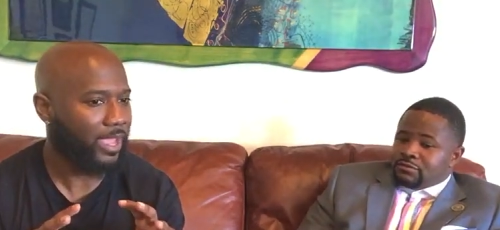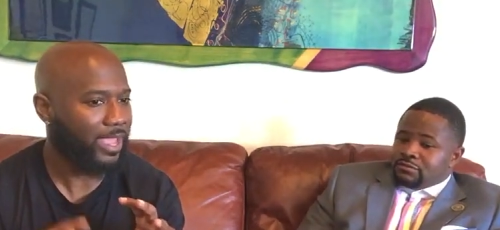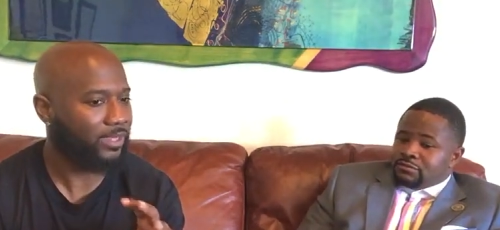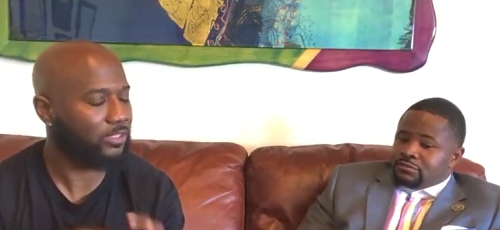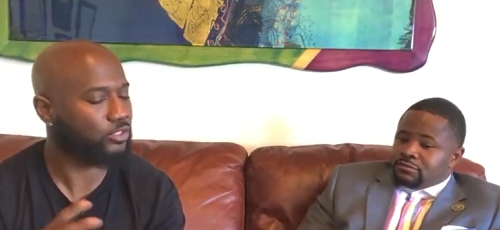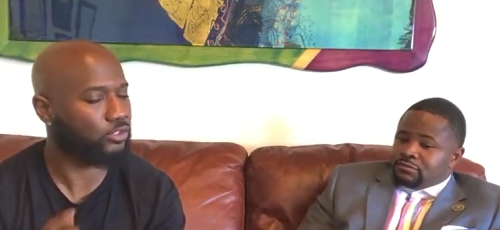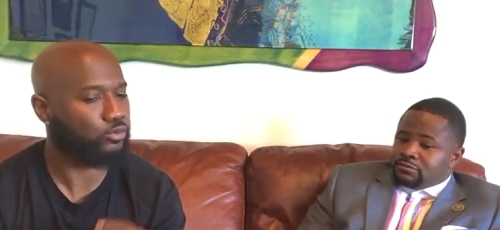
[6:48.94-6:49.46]

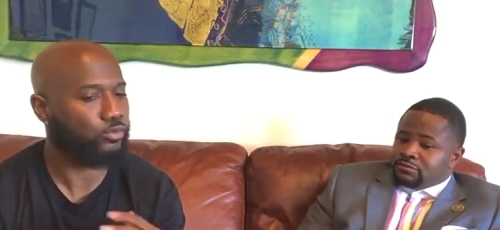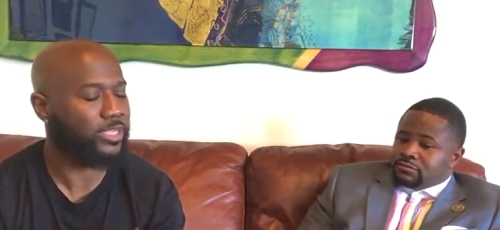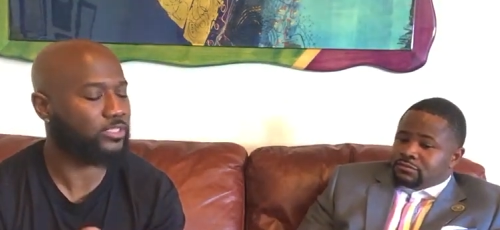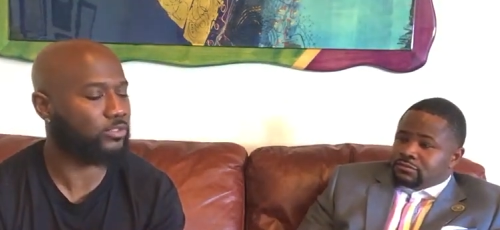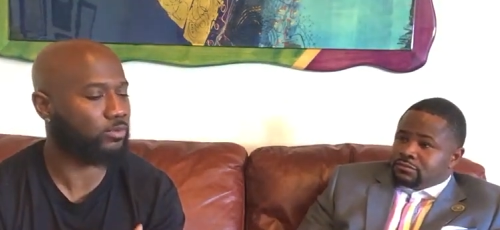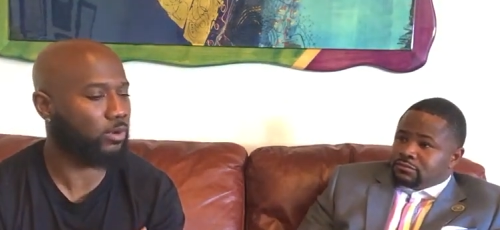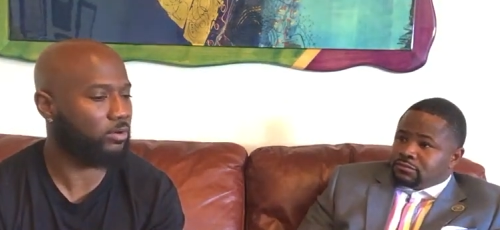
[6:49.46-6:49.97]
Speaker 1: how the school
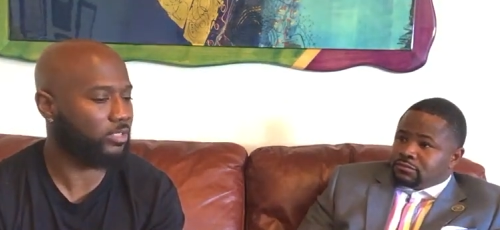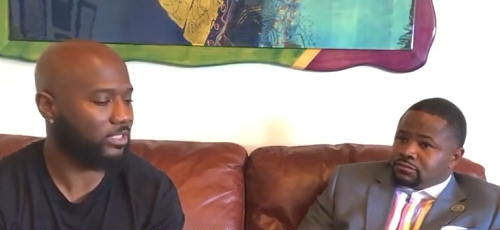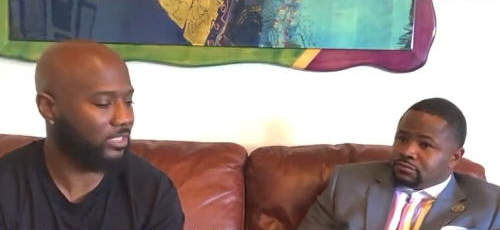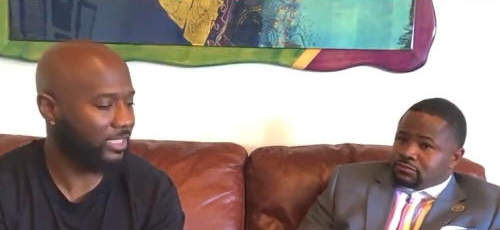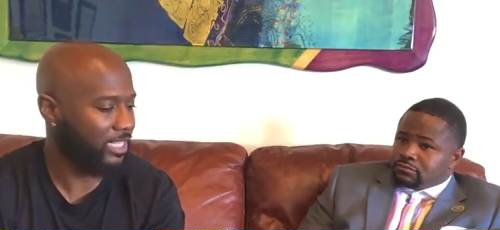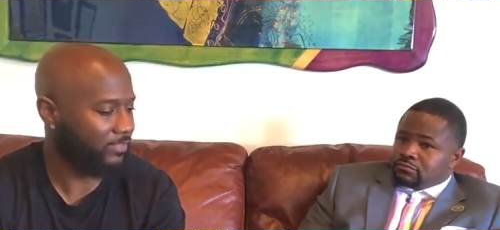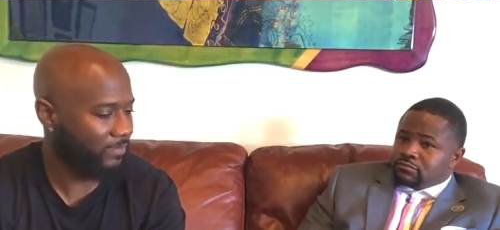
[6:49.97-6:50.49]
has grown in
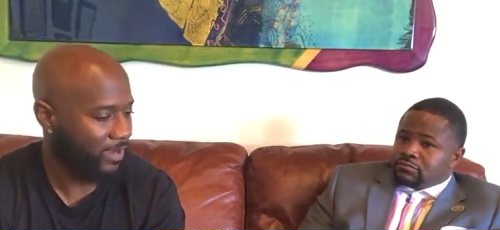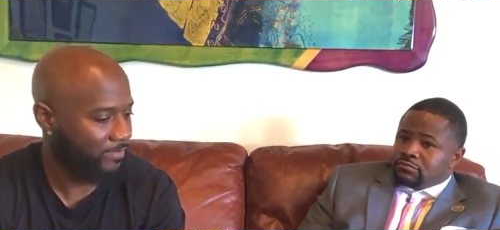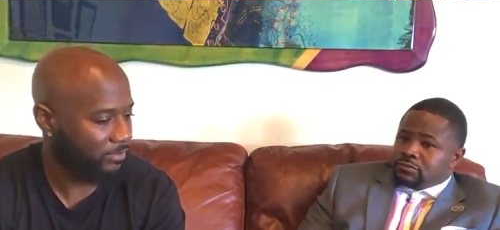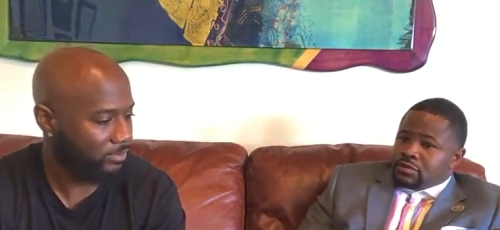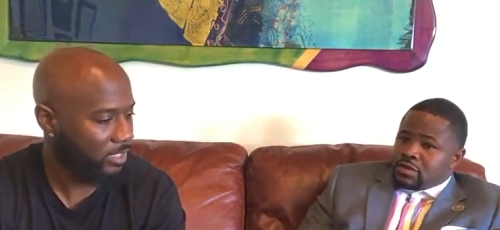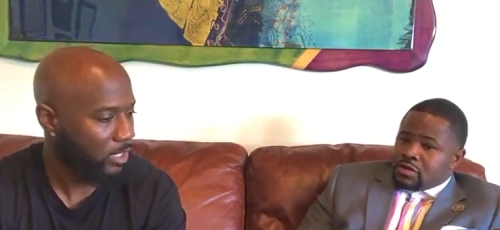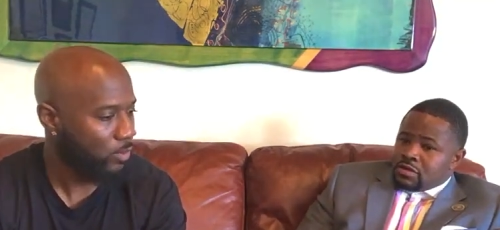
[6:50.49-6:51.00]
the last
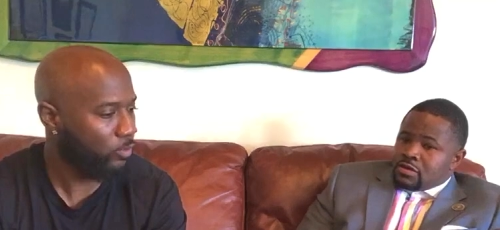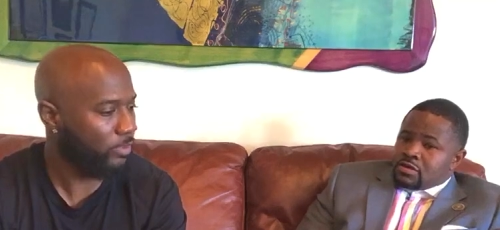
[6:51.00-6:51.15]
5 years.